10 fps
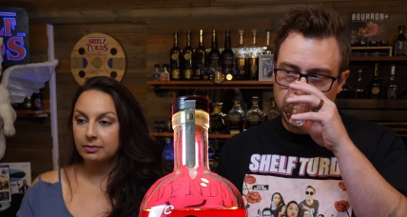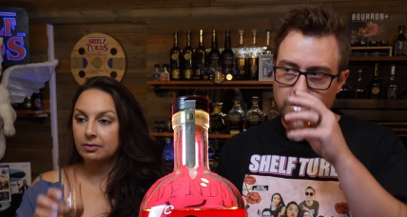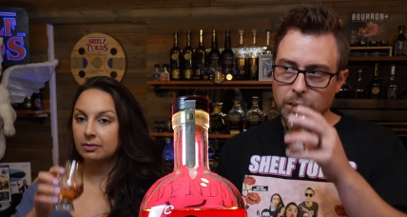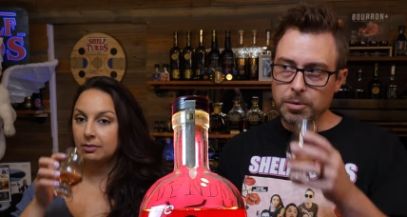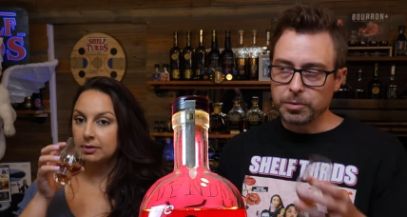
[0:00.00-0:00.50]

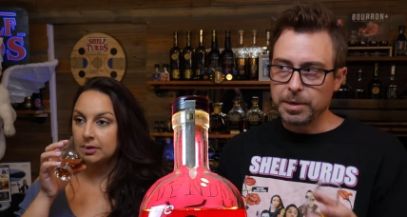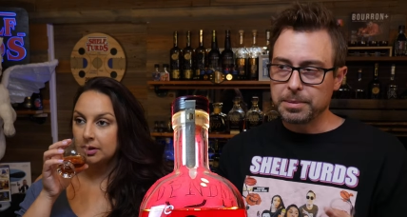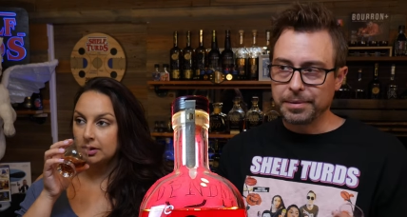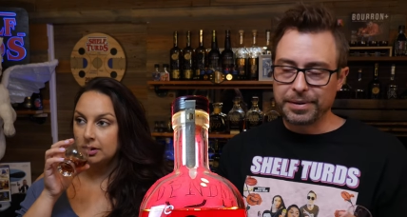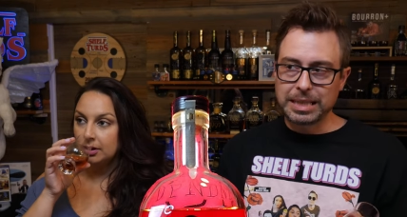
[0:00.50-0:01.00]
Speaker 1: Almost reminds
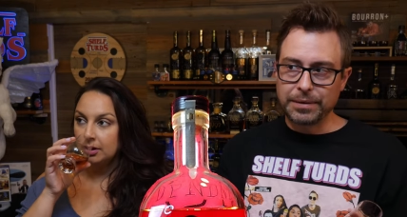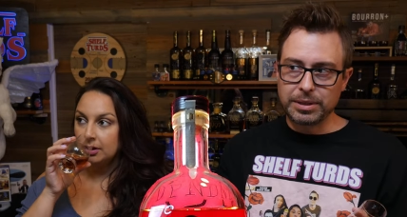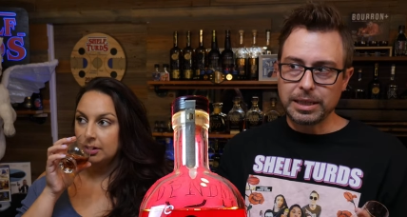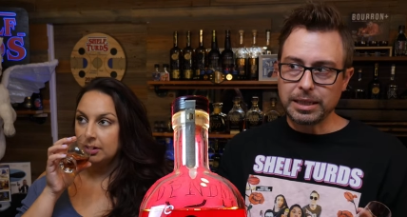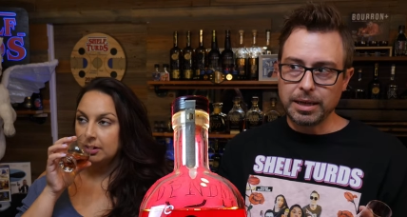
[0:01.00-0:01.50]
me of like a
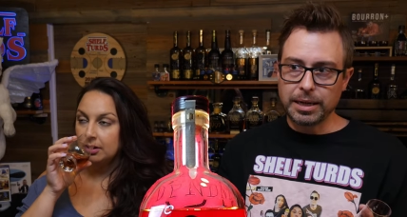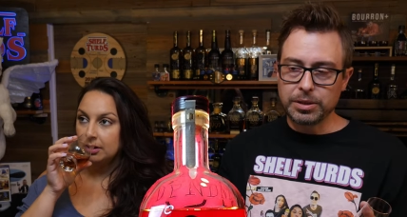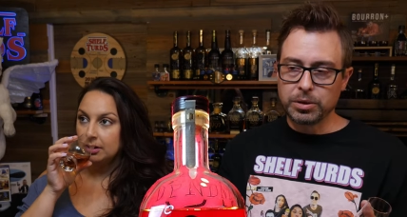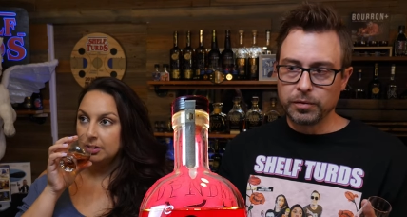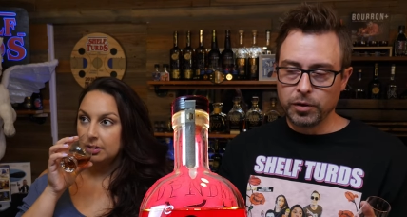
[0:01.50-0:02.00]
seventeen
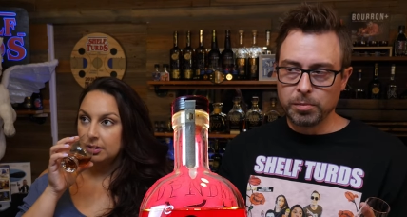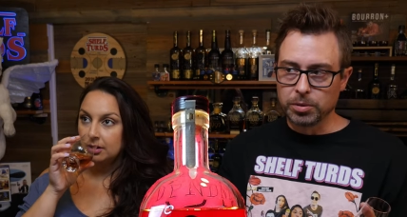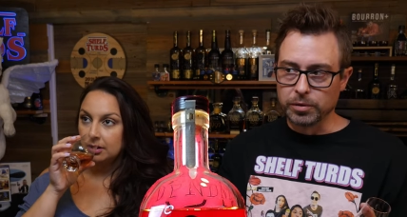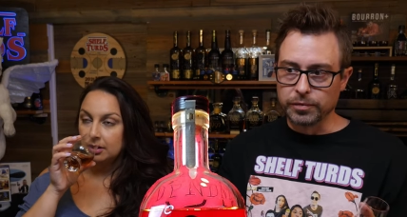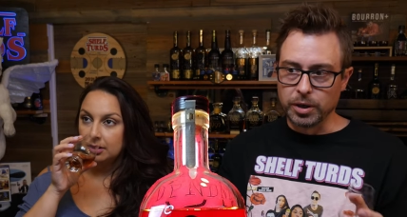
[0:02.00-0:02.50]
ninety-two
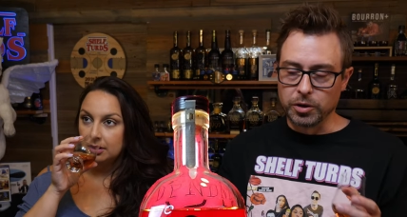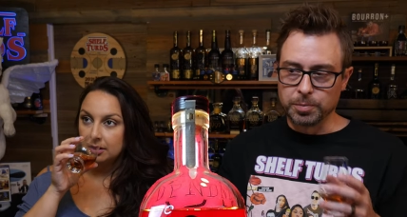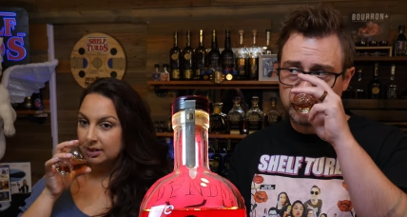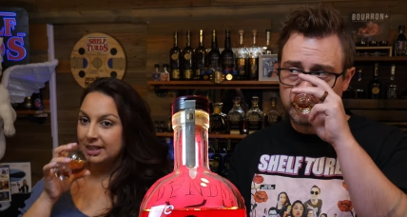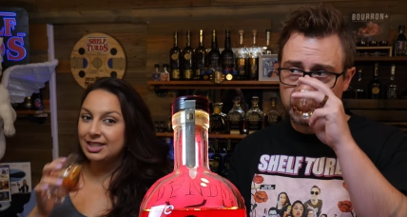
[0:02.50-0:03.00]
foolproof nose.
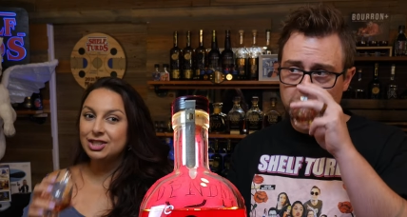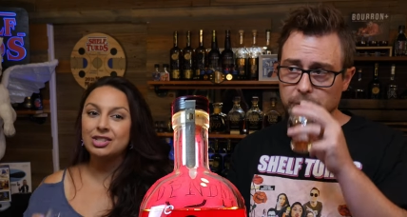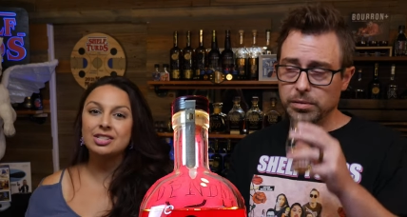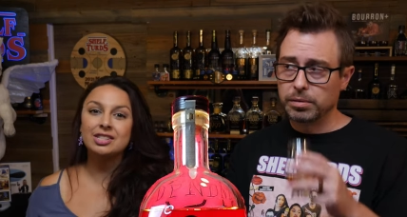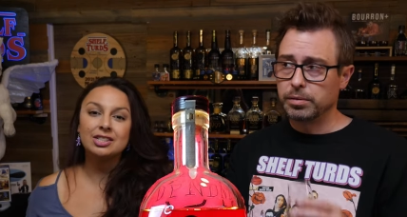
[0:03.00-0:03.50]
Speaker 2: It's
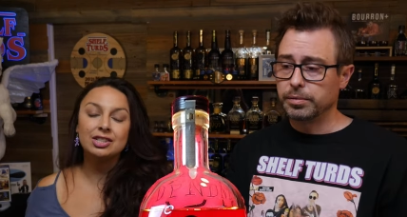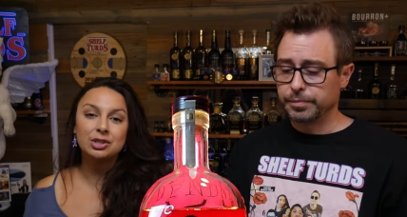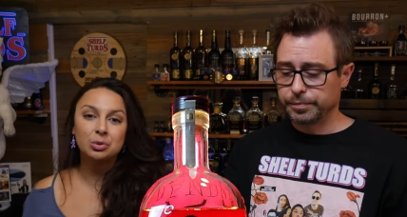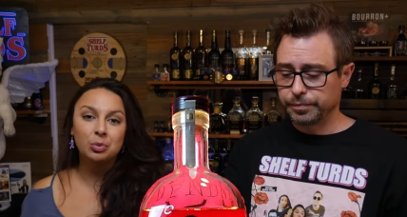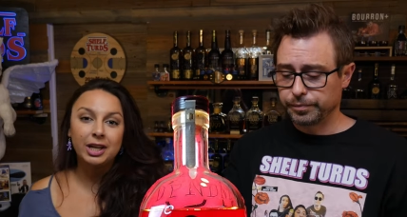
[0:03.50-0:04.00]
just such a
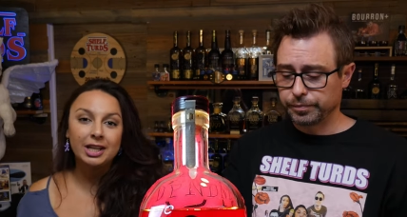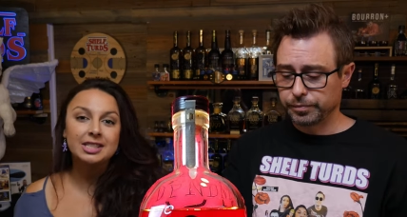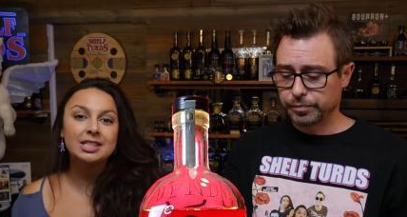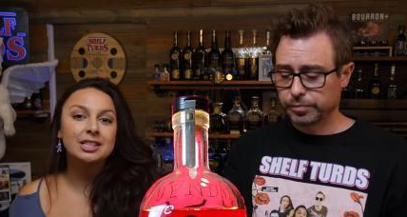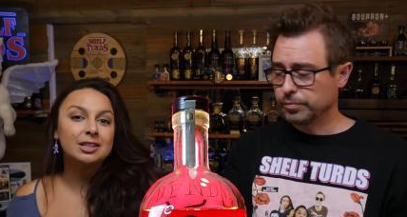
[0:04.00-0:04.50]

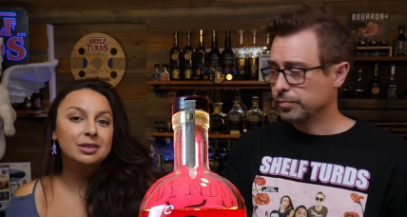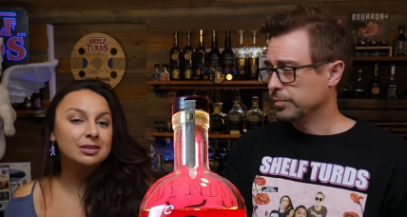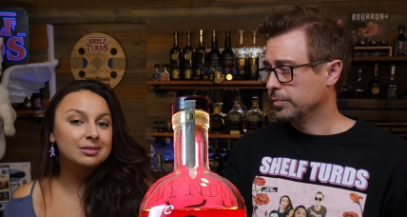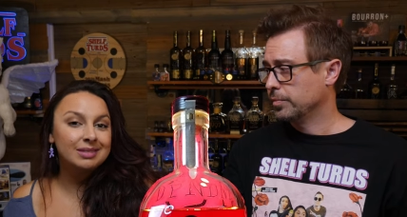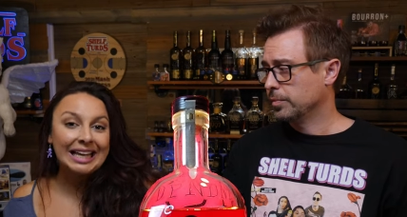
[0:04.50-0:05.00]
sweet...
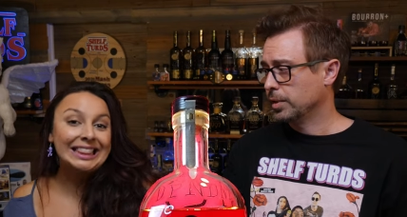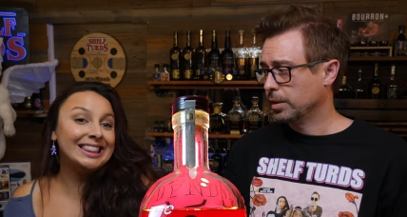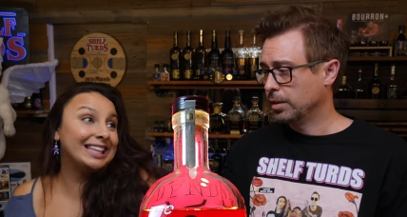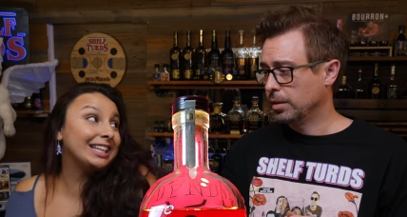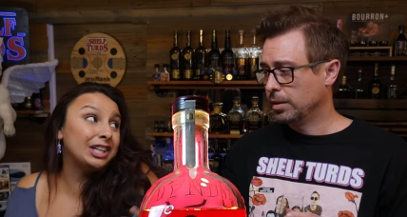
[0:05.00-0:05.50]
I,
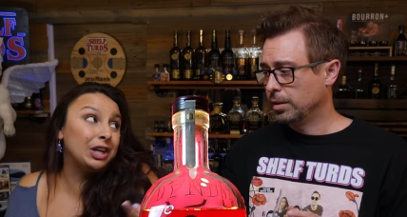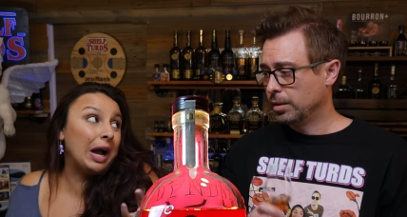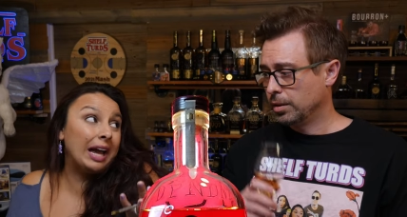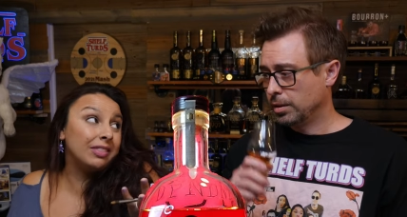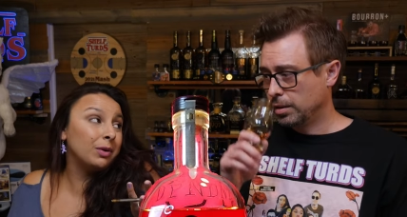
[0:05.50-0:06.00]
th you're,
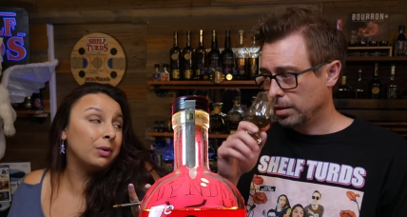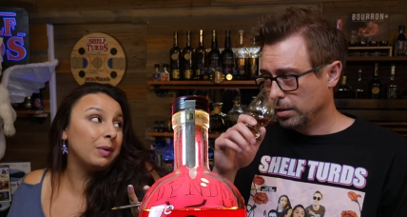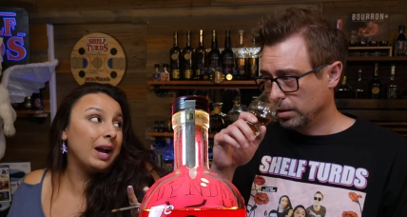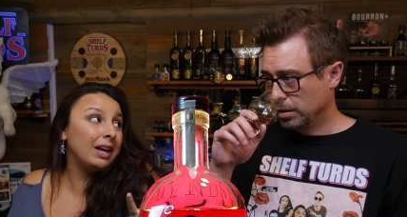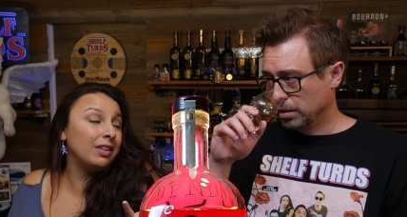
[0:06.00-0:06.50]
I think we're
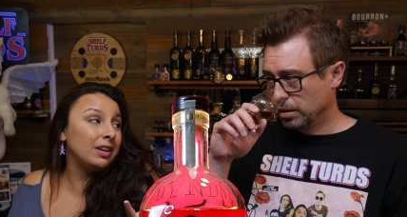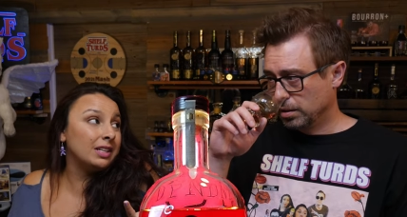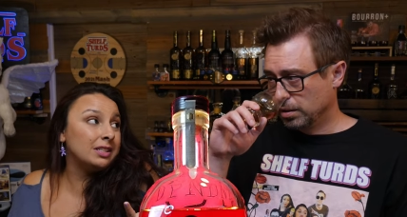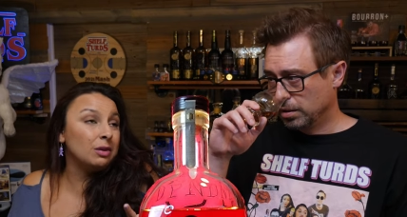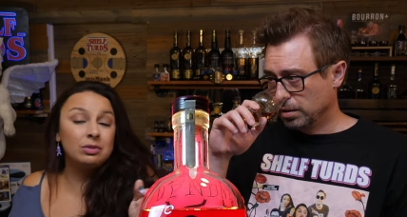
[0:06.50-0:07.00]
right. I think
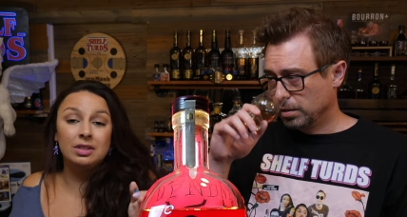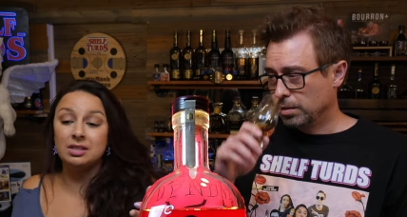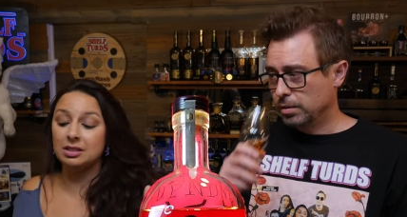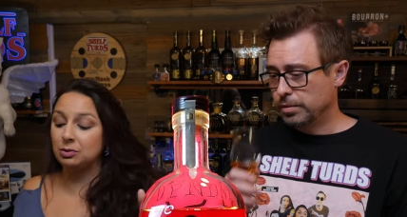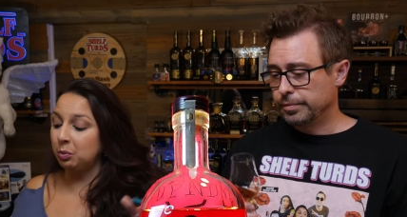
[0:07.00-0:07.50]
it's a, this
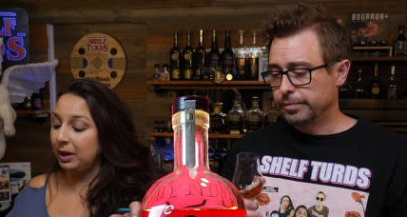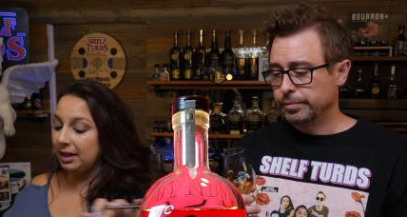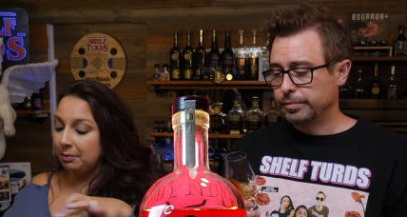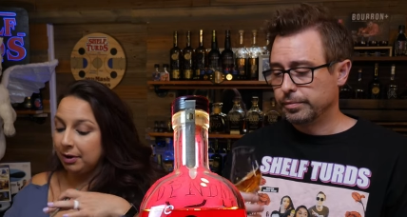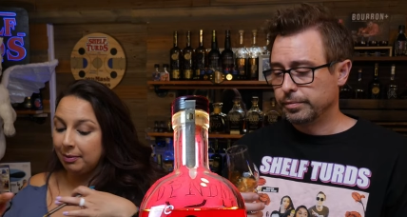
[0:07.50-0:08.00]
is
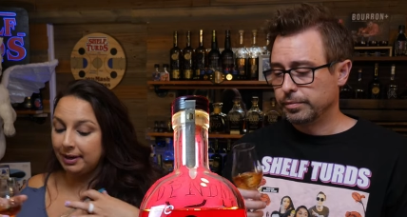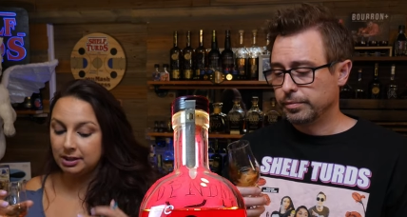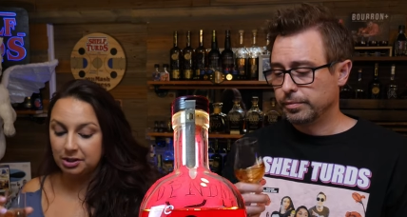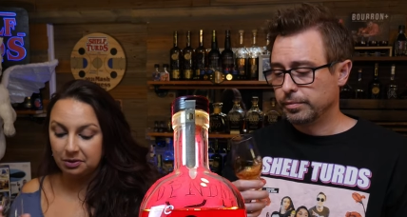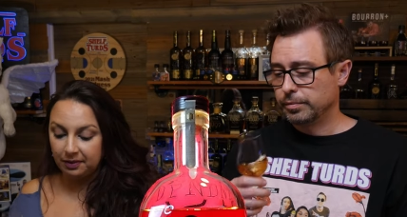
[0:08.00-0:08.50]
wheated bourbon
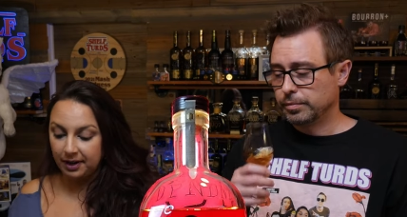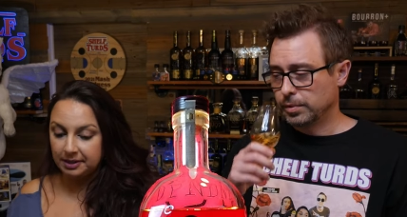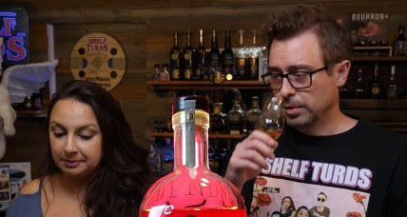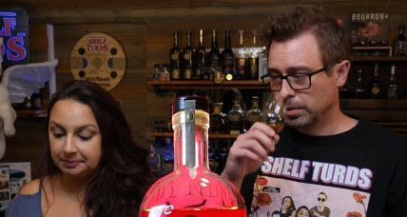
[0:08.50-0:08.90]
so far.